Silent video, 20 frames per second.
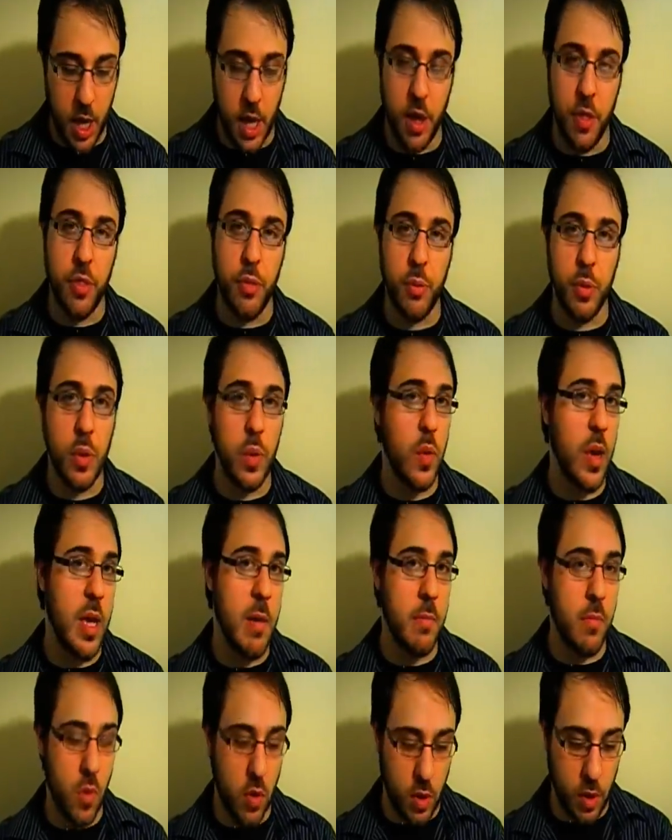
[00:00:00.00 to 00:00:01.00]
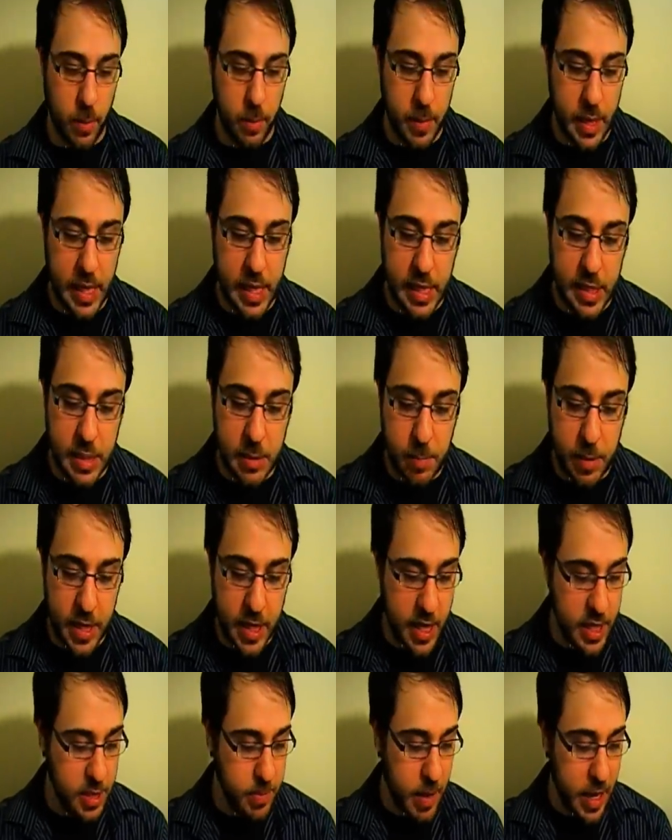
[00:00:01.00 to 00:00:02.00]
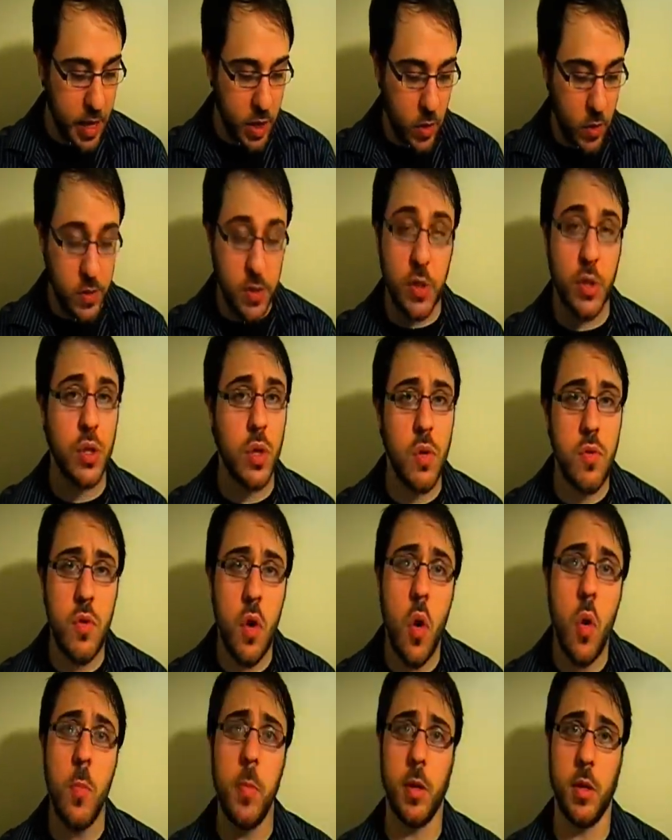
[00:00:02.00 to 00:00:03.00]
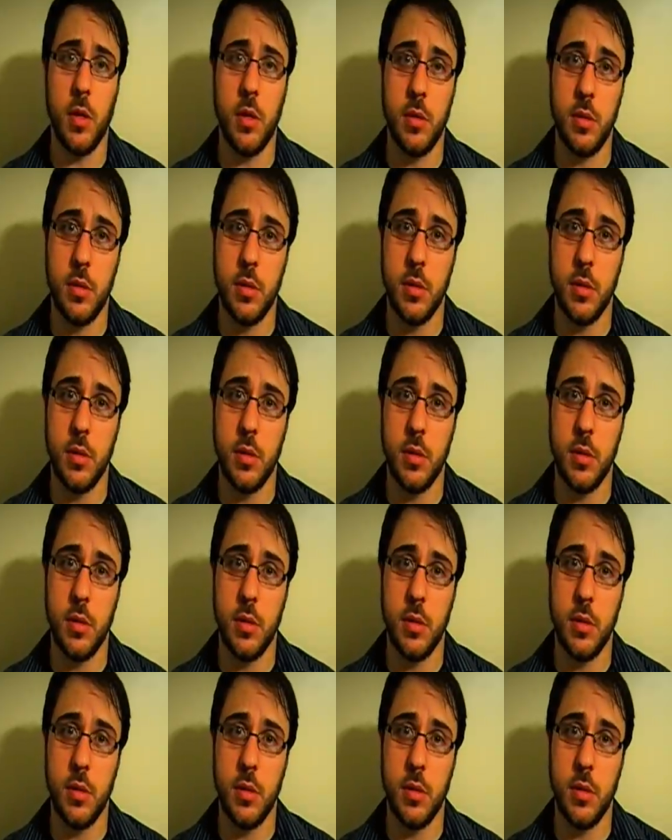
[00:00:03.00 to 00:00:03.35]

through immoral means because my goals are so noble.